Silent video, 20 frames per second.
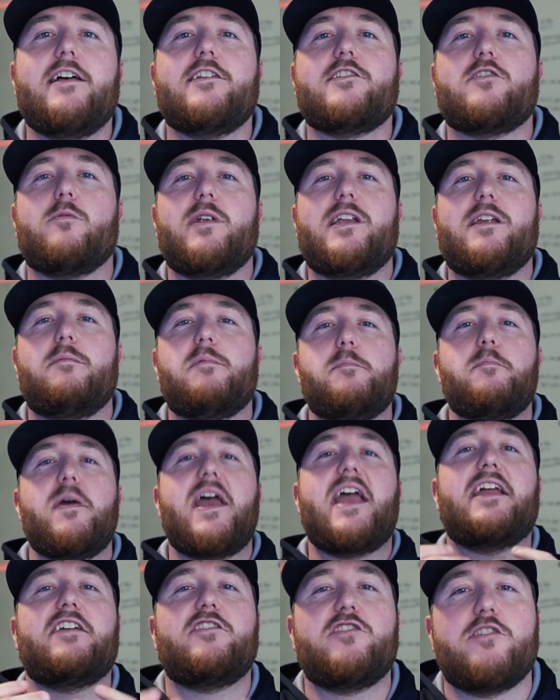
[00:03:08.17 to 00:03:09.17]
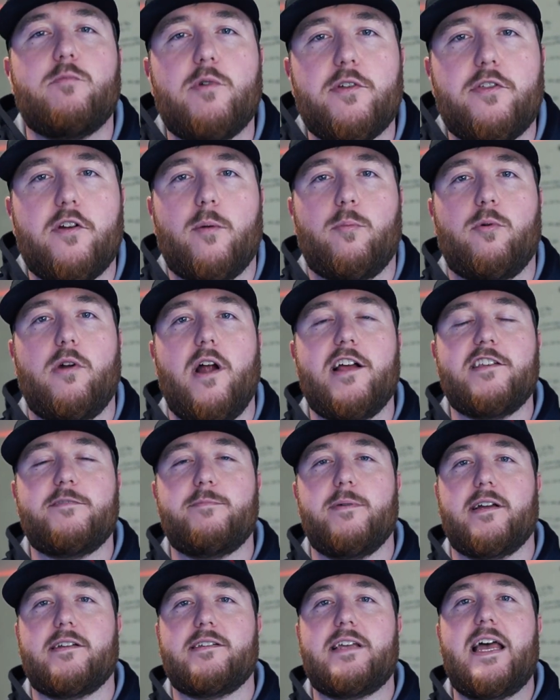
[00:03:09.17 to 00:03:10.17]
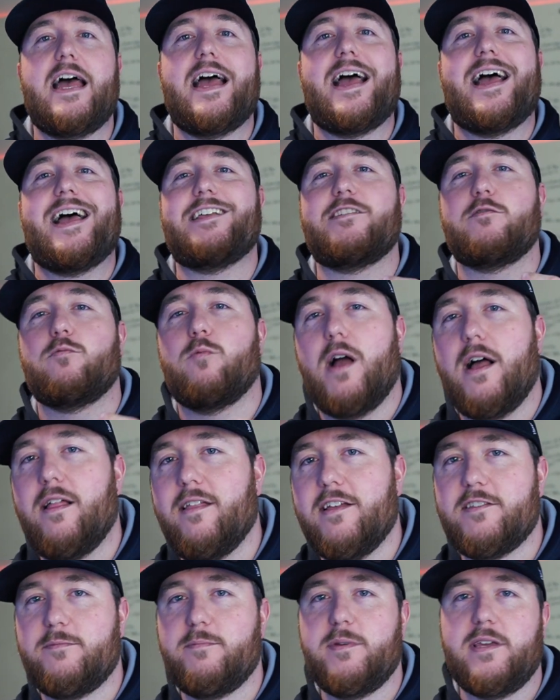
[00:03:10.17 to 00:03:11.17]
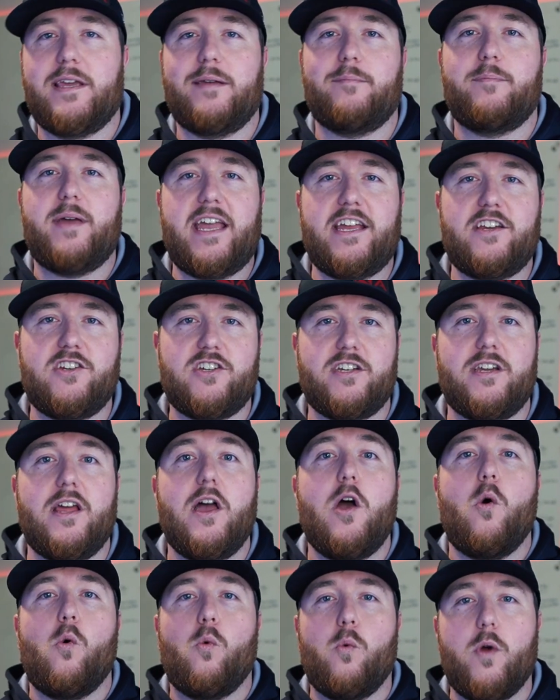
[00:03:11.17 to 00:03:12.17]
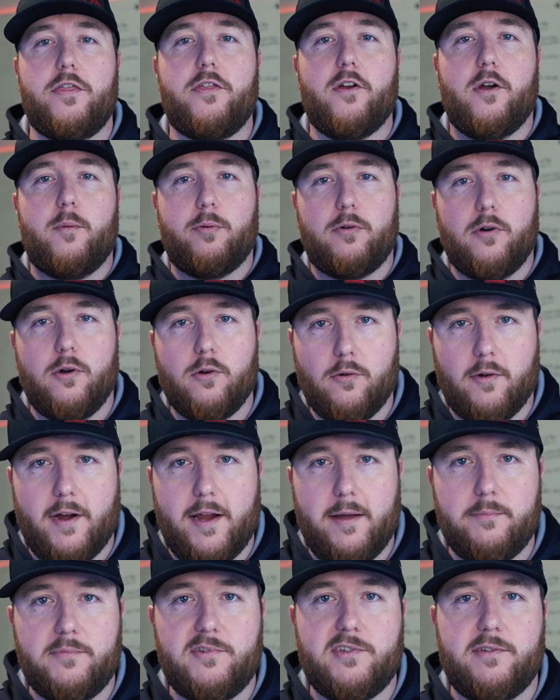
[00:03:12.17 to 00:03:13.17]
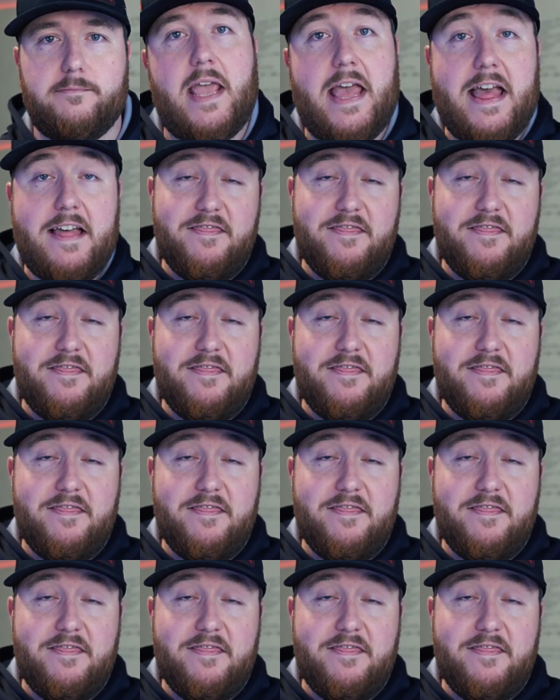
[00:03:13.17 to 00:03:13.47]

So we need to be patient with our prospects as well as being patient with our programs.